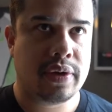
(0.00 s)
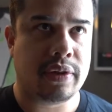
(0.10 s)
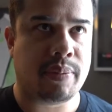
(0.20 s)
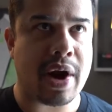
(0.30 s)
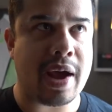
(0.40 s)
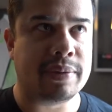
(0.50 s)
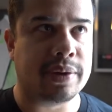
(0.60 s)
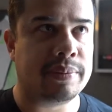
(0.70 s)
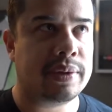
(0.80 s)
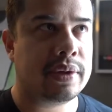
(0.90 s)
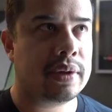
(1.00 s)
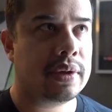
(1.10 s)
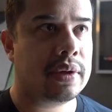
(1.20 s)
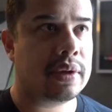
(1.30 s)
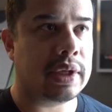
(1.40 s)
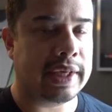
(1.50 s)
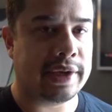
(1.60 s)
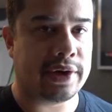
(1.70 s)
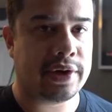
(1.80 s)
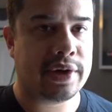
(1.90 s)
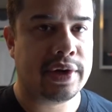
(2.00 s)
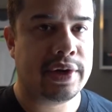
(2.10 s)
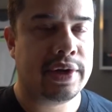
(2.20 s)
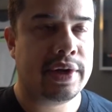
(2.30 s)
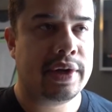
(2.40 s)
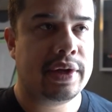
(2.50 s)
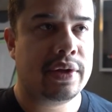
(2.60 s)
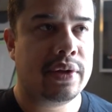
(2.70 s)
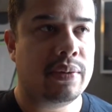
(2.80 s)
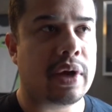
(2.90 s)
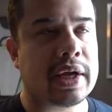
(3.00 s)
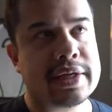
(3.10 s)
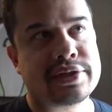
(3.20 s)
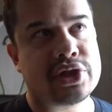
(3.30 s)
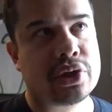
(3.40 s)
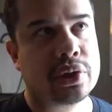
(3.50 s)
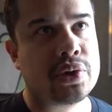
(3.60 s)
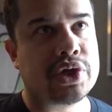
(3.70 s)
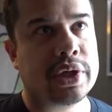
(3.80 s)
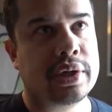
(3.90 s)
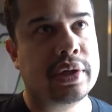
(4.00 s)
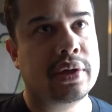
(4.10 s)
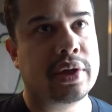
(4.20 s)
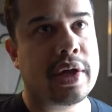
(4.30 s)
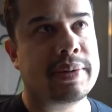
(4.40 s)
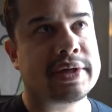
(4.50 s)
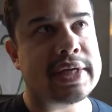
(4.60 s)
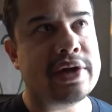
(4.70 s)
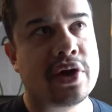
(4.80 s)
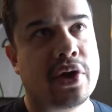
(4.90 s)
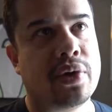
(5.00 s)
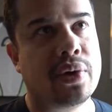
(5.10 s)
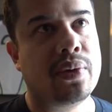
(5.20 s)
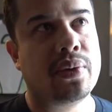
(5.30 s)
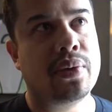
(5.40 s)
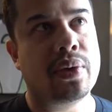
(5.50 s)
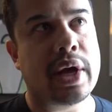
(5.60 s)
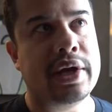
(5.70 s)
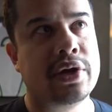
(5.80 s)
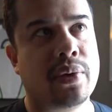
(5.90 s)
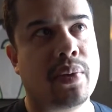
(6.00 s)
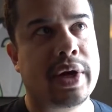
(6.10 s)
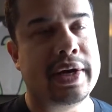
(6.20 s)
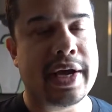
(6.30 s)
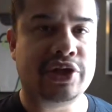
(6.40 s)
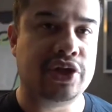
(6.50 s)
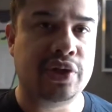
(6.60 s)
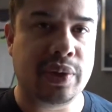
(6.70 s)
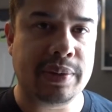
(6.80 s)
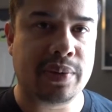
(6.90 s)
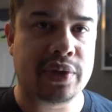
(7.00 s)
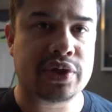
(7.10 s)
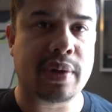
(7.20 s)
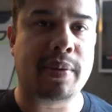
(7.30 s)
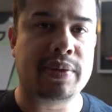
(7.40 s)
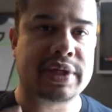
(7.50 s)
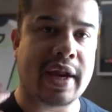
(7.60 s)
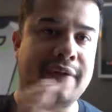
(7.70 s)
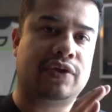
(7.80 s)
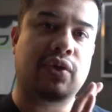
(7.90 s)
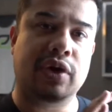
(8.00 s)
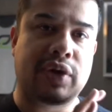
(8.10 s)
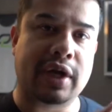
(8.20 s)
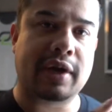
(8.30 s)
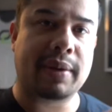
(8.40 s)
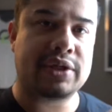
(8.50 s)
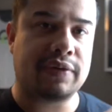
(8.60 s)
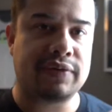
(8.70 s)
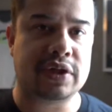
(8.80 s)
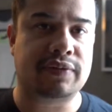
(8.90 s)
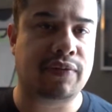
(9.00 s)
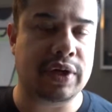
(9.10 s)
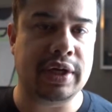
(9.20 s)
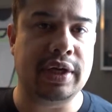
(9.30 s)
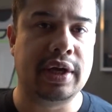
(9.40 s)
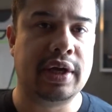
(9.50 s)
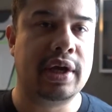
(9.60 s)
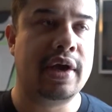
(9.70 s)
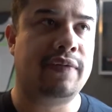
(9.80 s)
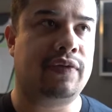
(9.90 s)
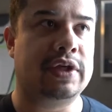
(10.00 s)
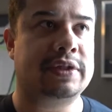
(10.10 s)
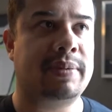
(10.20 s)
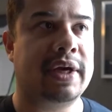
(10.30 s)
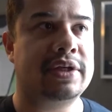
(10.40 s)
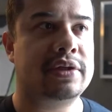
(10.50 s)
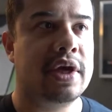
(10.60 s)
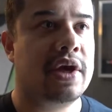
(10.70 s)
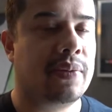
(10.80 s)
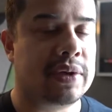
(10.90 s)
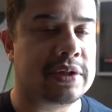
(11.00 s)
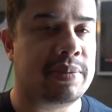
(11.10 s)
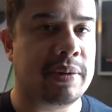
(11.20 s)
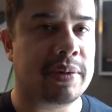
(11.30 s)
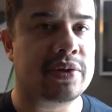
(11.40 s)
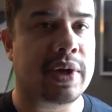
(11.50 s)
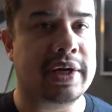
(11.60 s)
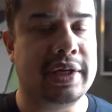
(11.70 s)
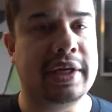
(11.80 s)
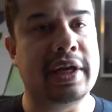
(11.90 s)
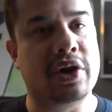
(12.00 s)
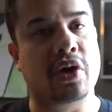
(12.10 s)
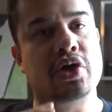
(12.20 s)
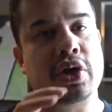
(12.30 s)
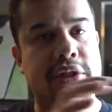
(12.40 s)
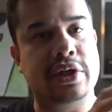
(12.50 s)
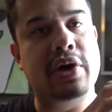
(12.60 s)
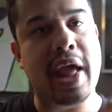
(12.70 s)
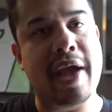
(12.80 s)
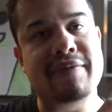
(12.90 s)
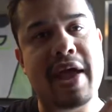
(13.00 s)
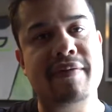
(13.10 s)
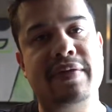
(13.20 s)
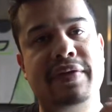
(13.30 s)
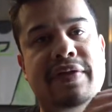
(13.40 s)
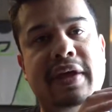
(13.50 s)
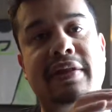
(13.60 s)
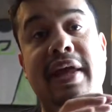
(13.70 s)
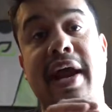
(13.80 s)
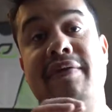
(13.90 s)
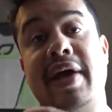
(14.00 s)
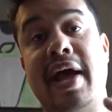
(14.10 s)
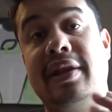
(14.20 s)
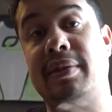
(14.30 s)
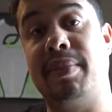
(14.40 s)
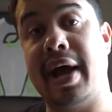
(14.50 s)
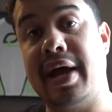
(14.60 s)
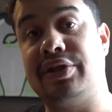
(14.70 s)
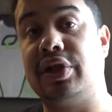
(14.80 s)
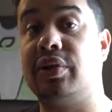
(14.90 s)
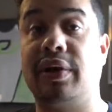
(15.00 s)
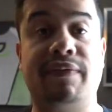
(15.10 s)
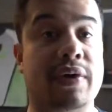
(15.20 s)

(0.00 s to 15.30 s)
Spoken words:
The problem here, well, I guess the solution, okay, because I know what not to do anymore, so I'm always gonna have 200 gigabytes of just free space, which is pretty much what I need in order to continue to have everything that I've had in the past, including